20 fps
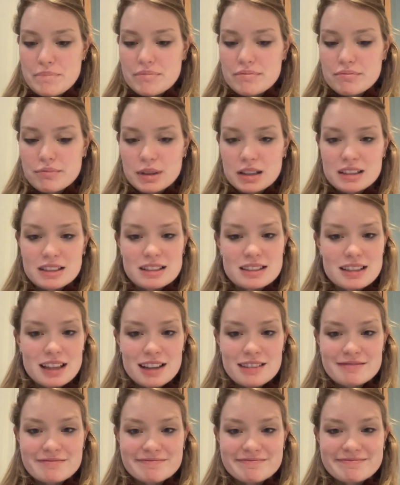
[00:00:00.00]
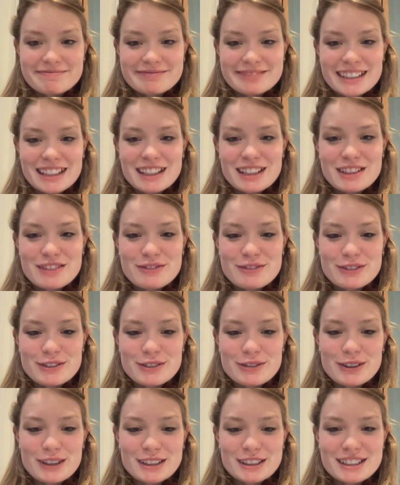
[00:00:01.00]
But yeah, thank you for
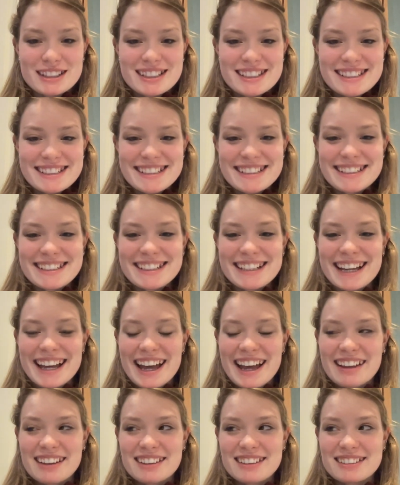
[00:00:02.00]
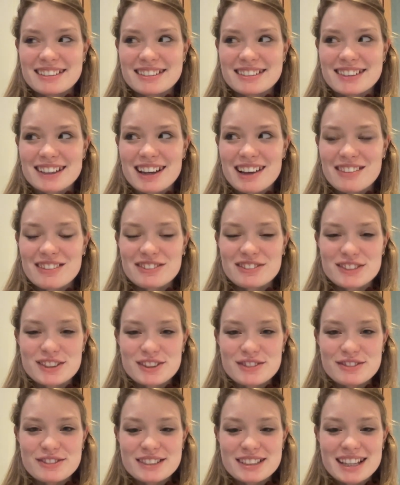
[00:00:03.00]
watching and have a
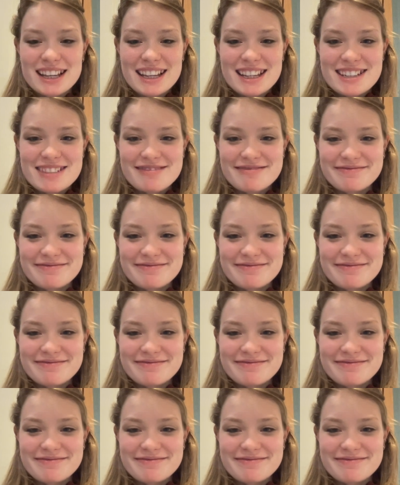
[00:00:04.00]
wonderful day.